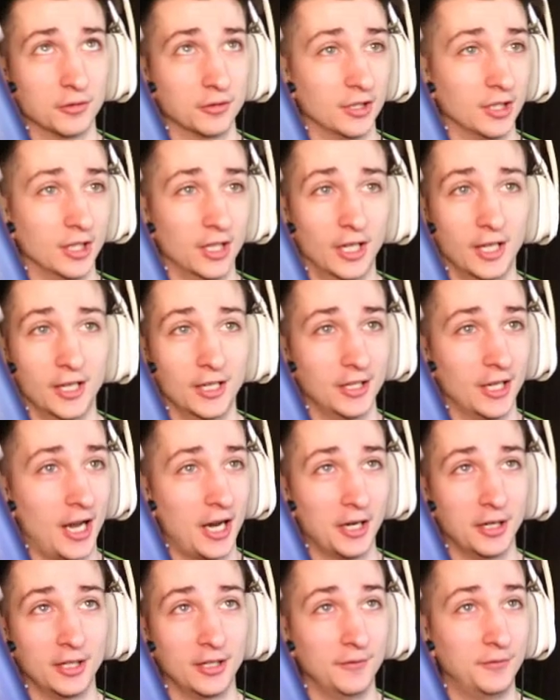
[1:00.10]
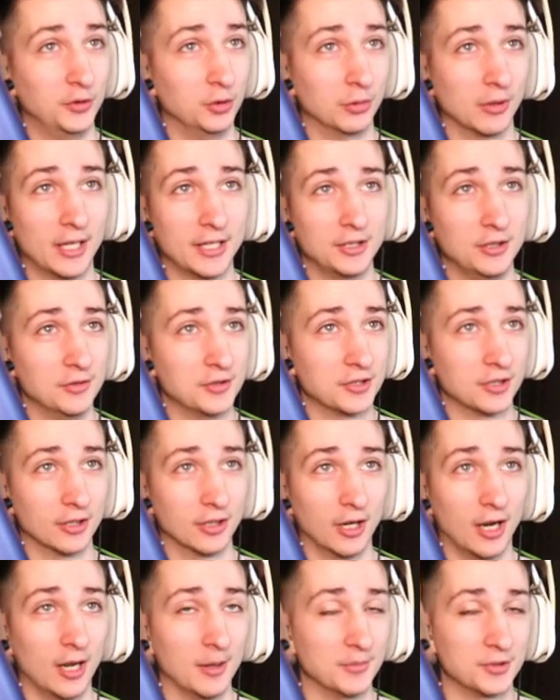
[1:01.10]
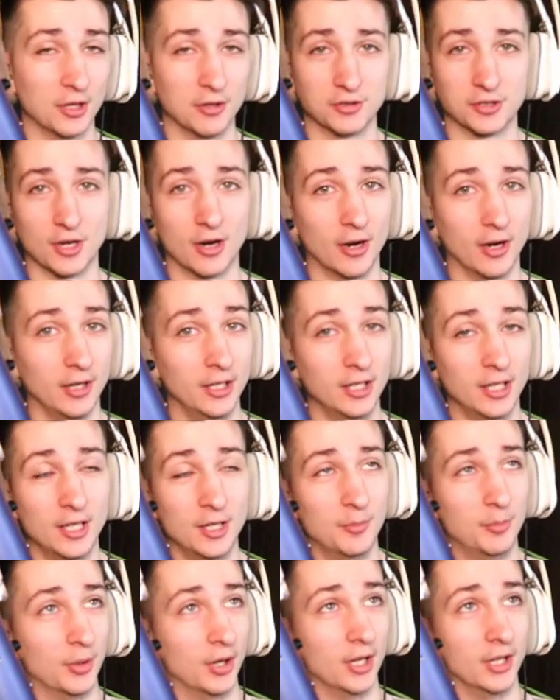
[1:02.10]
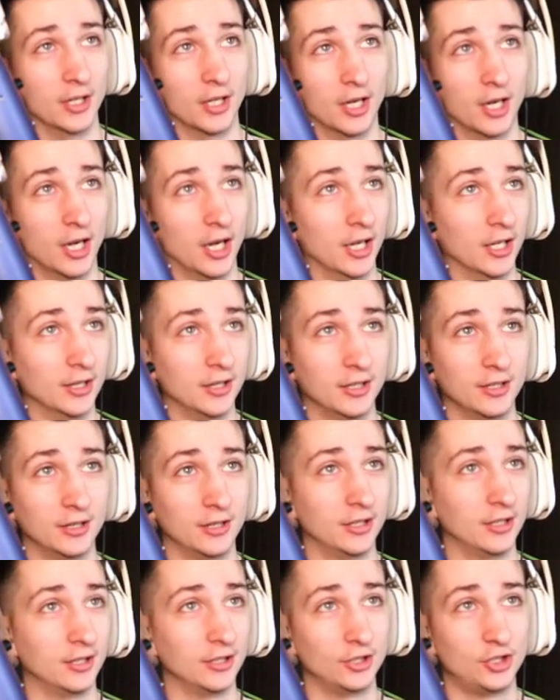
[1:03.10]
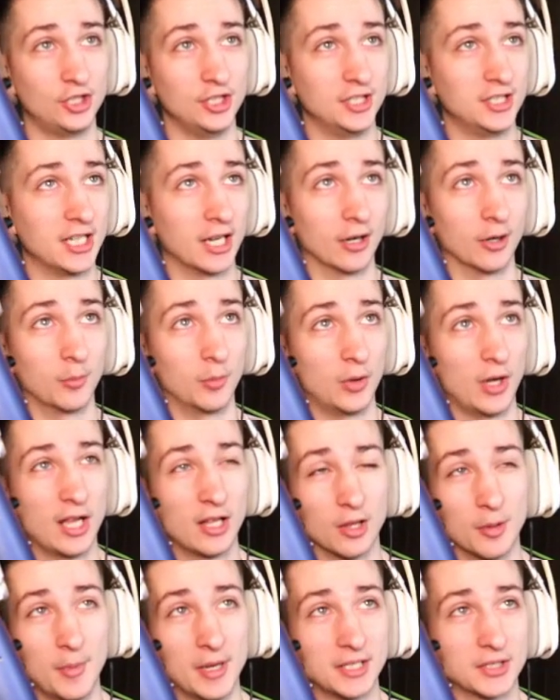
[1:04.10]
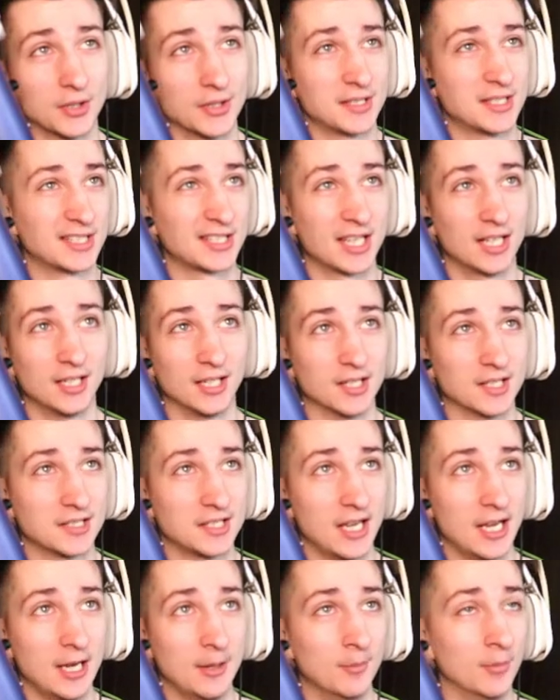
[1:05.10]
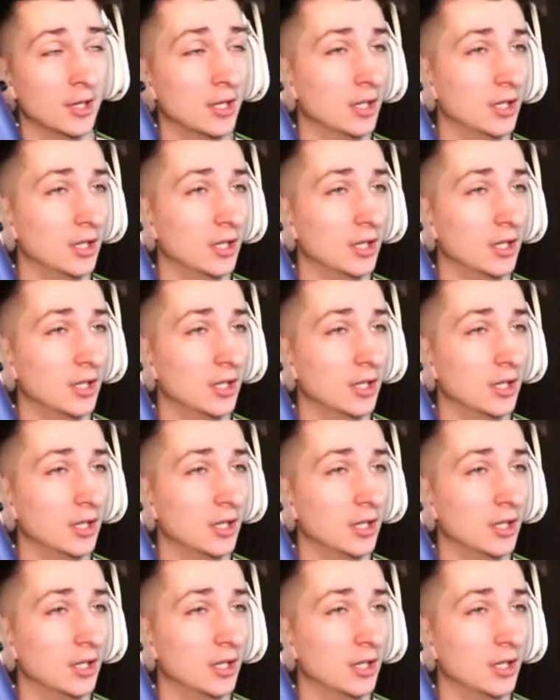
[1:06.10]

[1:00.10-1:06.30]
If you like using her, I'm so sorry. But she's terrible. Elementalist is kind of the same.